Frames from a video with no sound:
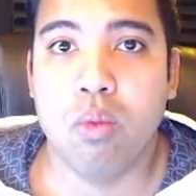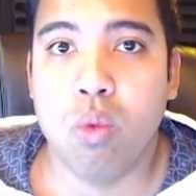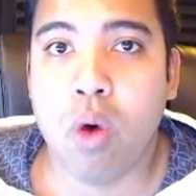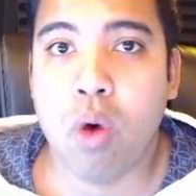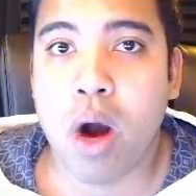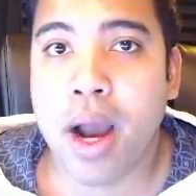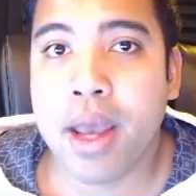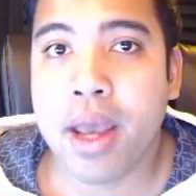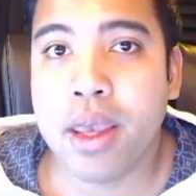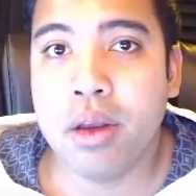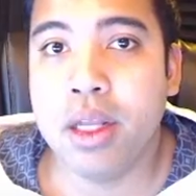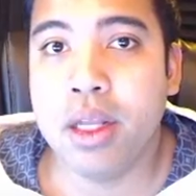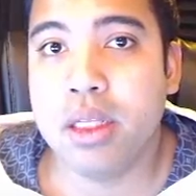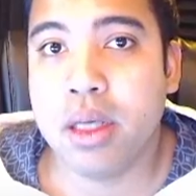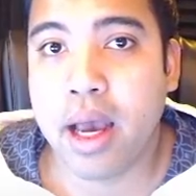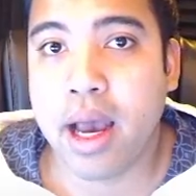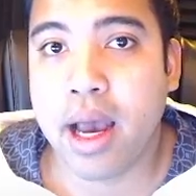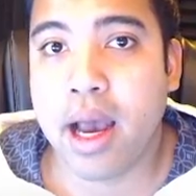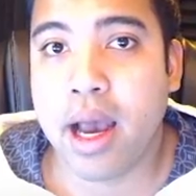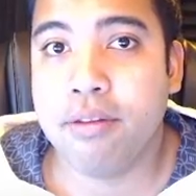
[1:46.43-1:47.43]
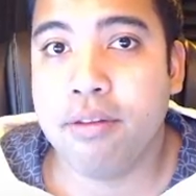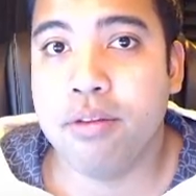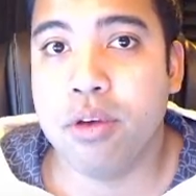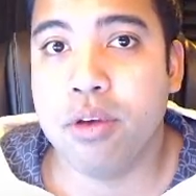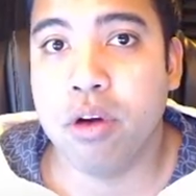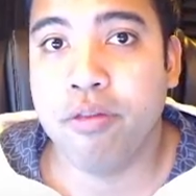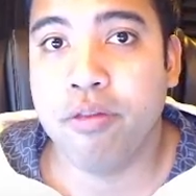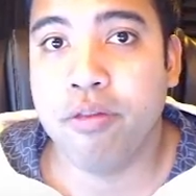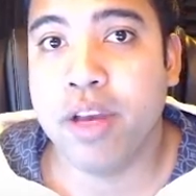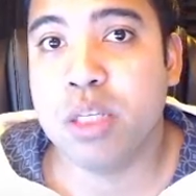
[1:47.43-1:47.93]
why you need to have
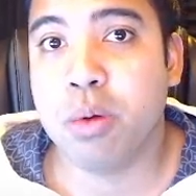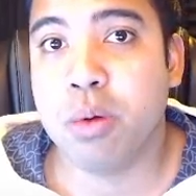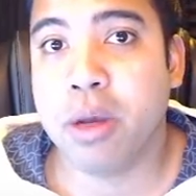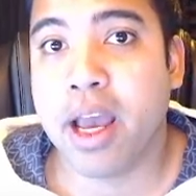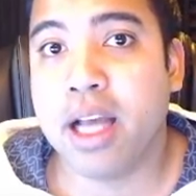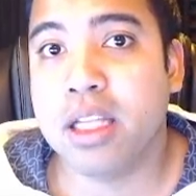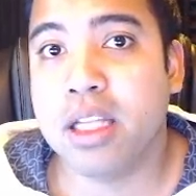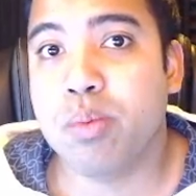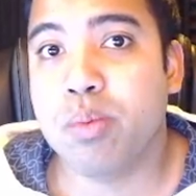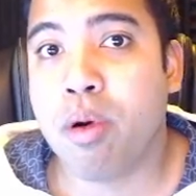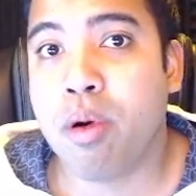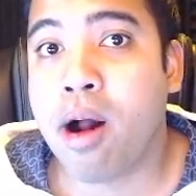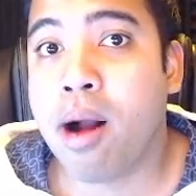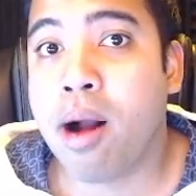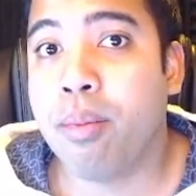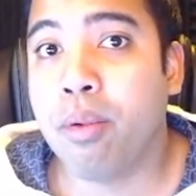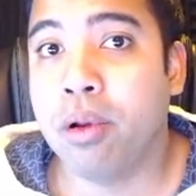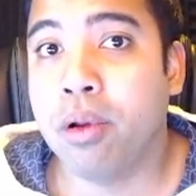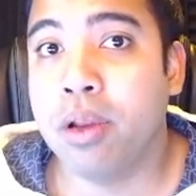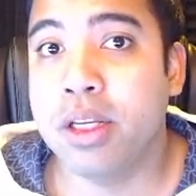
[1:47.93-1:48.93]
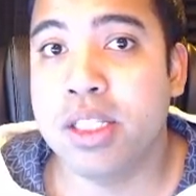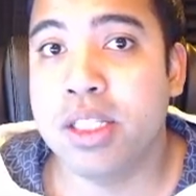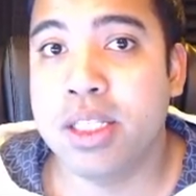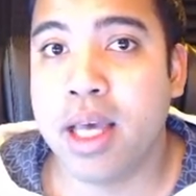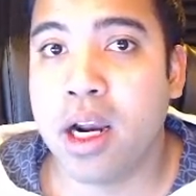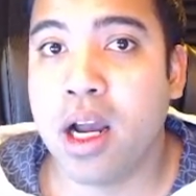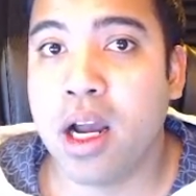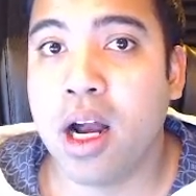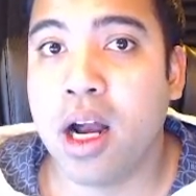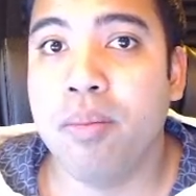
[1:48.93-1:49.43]
your Facebook ads properly
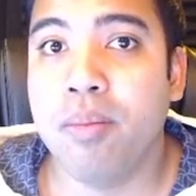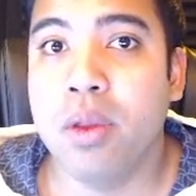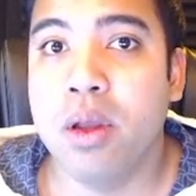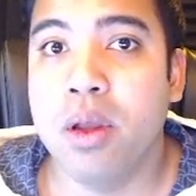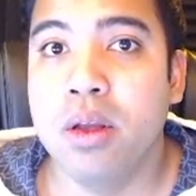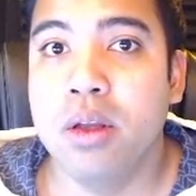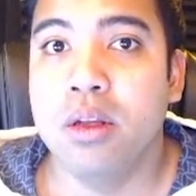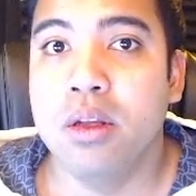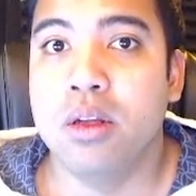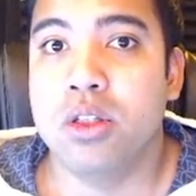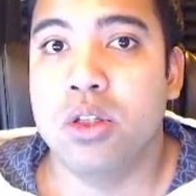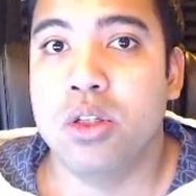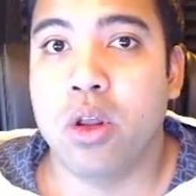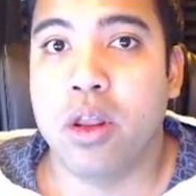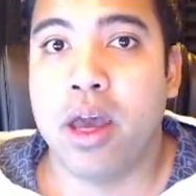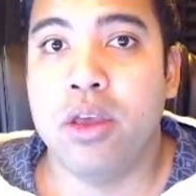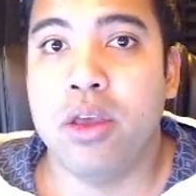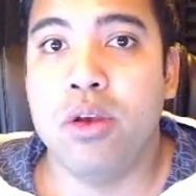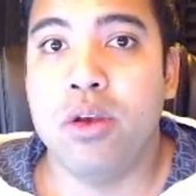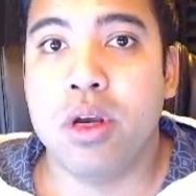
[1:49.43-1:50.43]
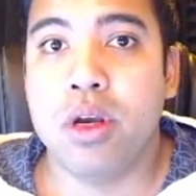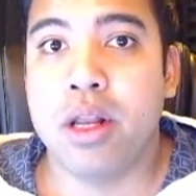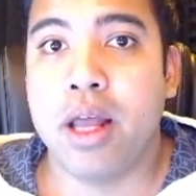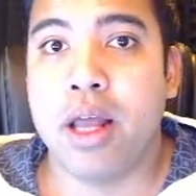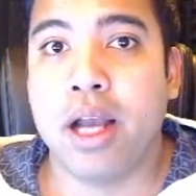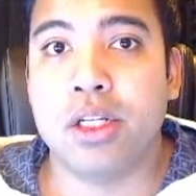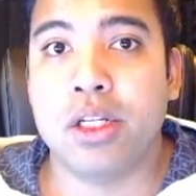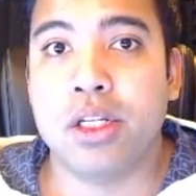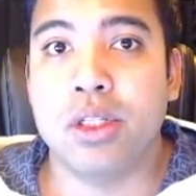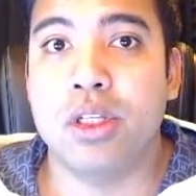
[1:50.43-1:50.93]
set up so that you can
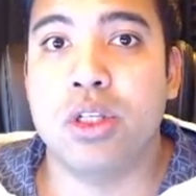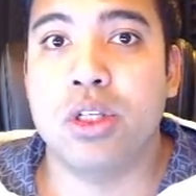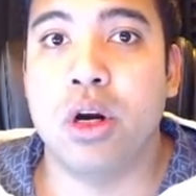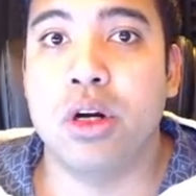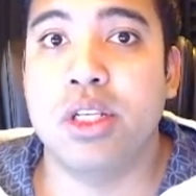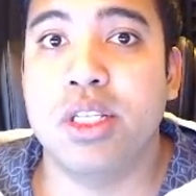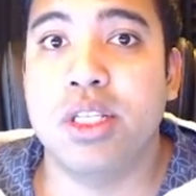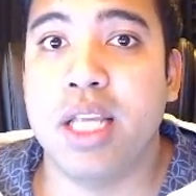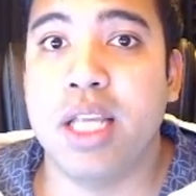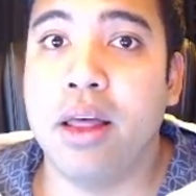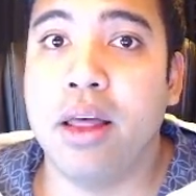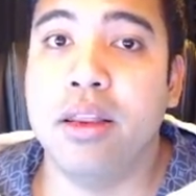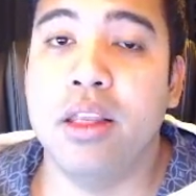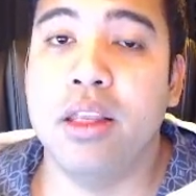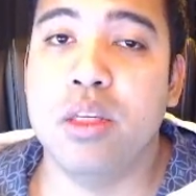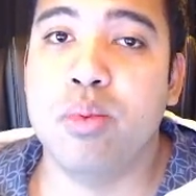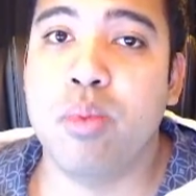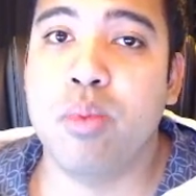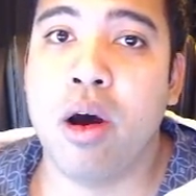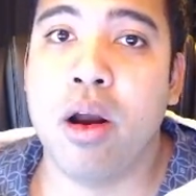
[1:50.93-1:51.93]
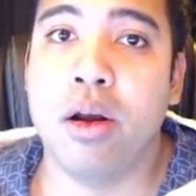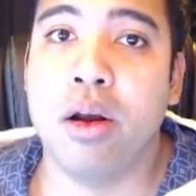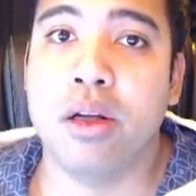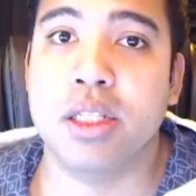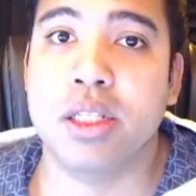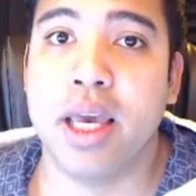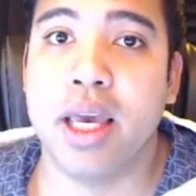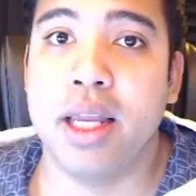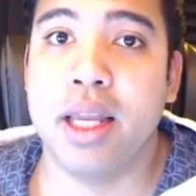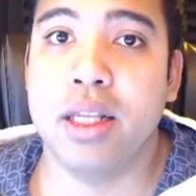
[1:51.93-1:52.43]
actually start selling these
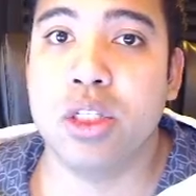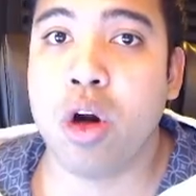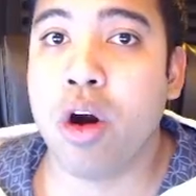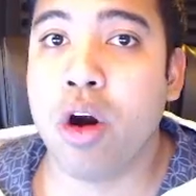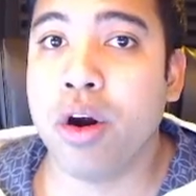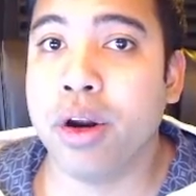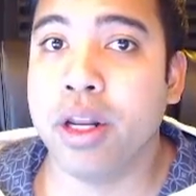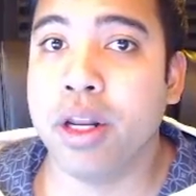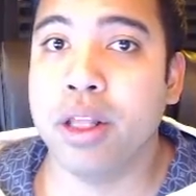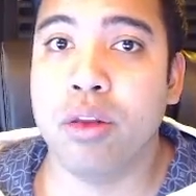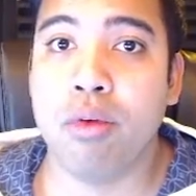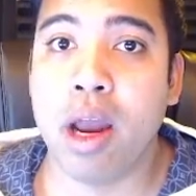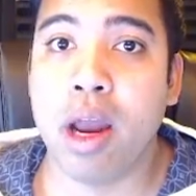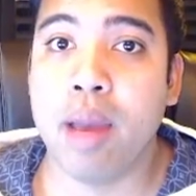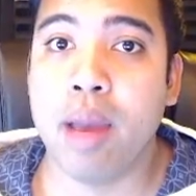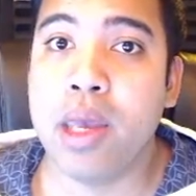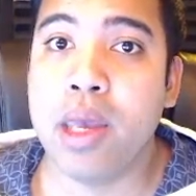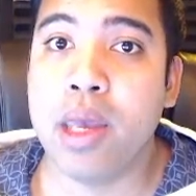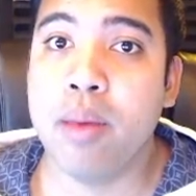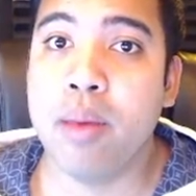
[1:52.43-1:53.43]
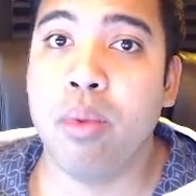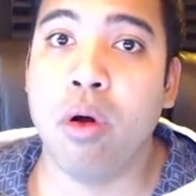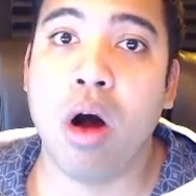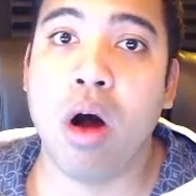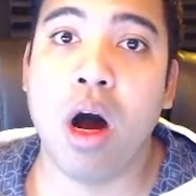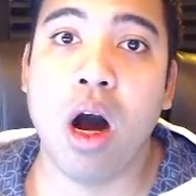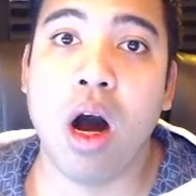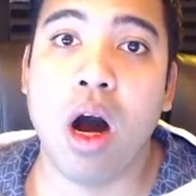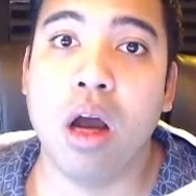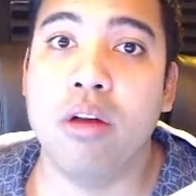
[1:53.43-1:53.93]
products and targeting the right people
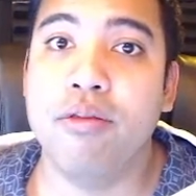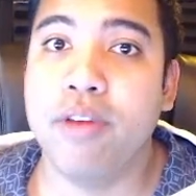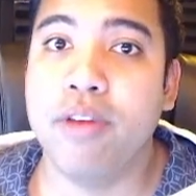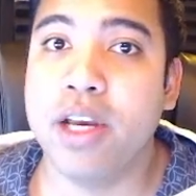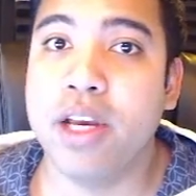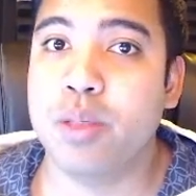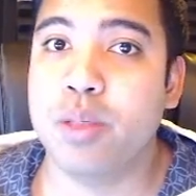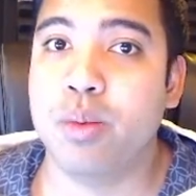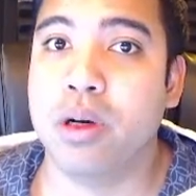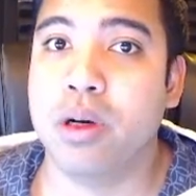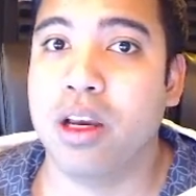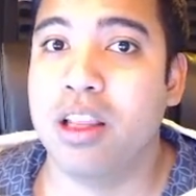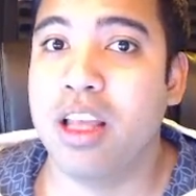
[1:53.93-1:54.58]
on Facebook.